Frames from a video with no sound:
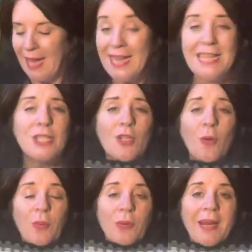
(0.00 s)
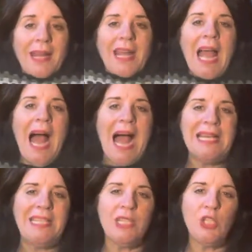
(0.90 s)
It's so pretty. I
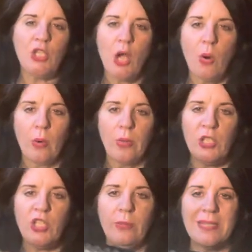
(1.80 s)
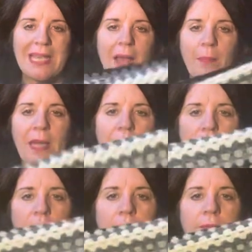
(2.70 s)
did show her when she was up
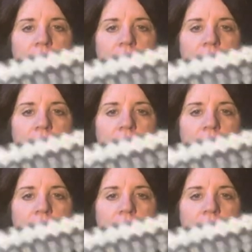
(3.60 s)
here.